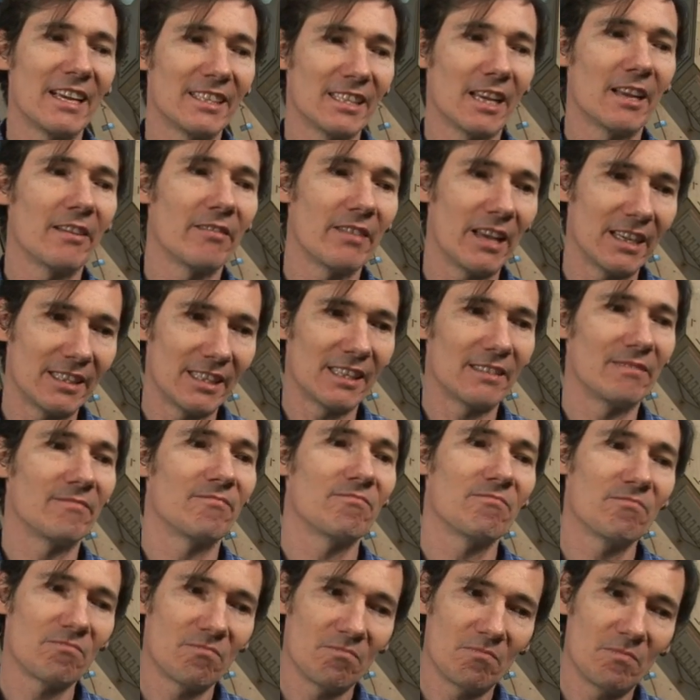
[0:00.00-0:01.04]
an
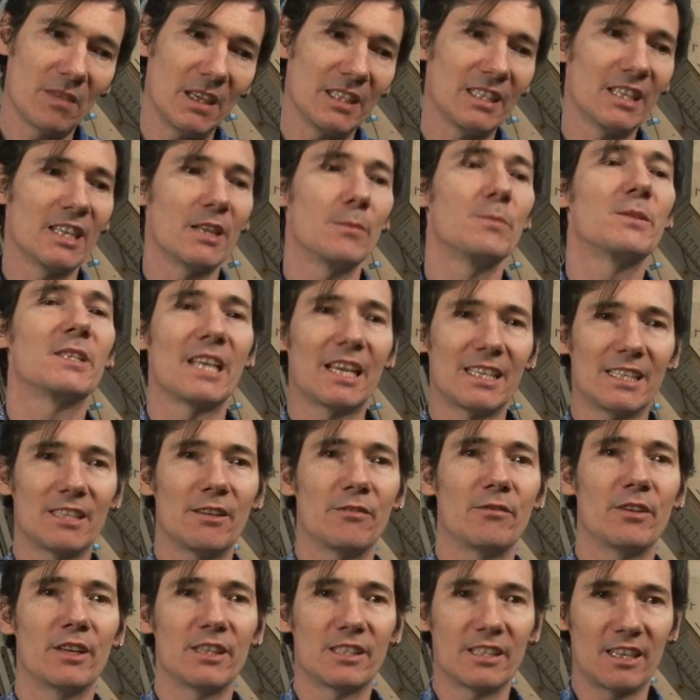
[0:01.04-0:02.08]

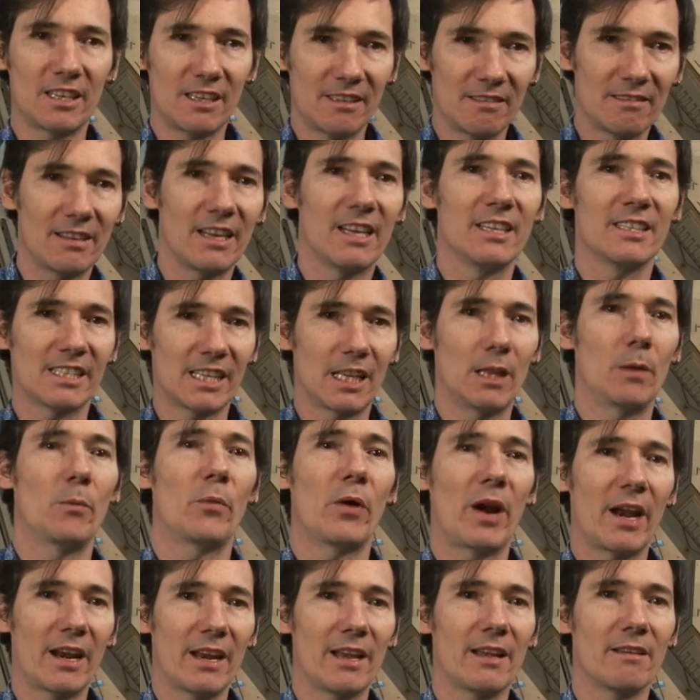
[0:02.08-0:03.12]
obsessiveness in
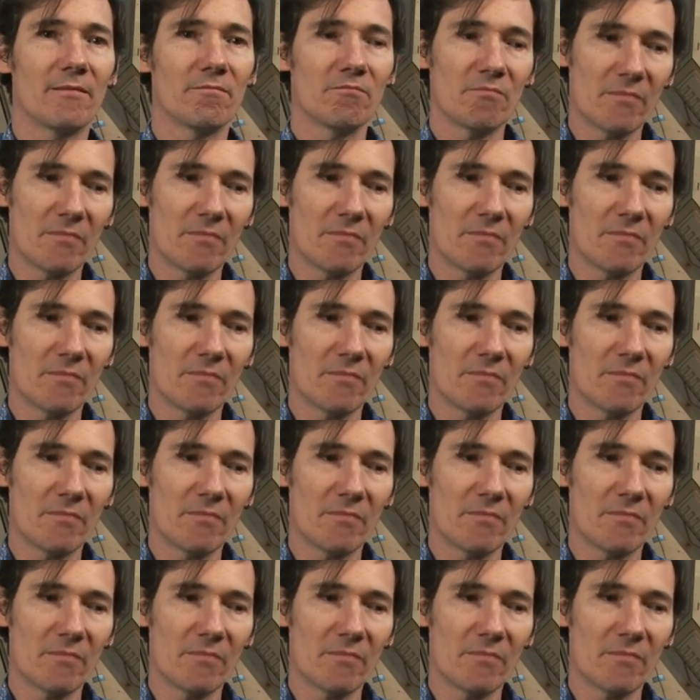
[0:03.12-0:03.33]
celebrating